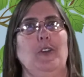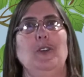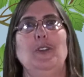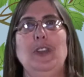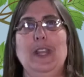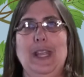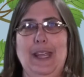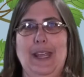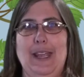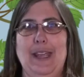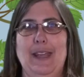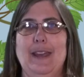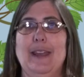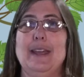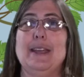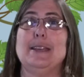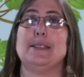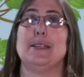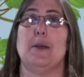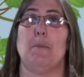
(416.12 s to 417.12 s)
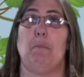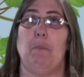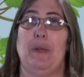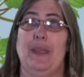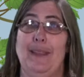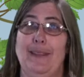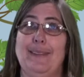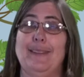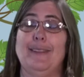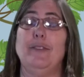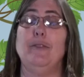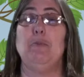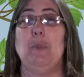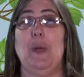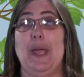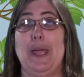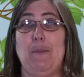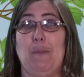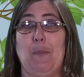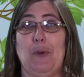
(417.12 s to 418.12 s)
you need is a piece of
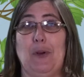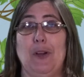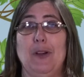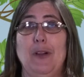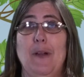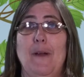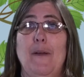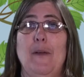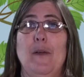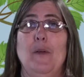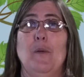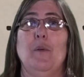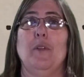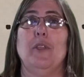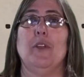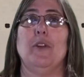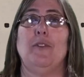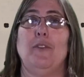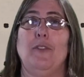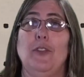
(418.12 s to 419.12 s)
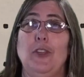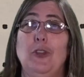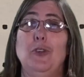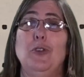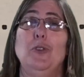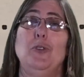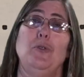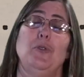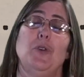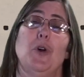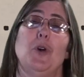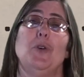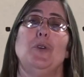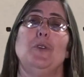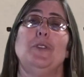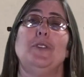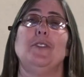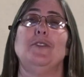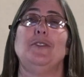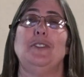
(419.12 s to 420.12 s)
paper with a few
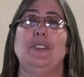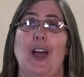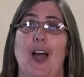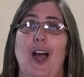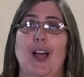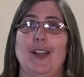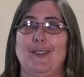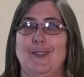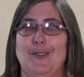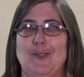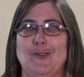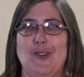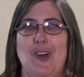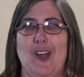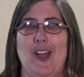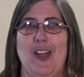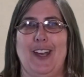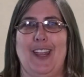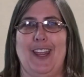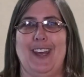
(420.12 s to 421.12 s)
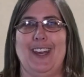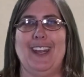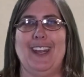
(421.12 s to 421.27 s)
rows of dots drawn in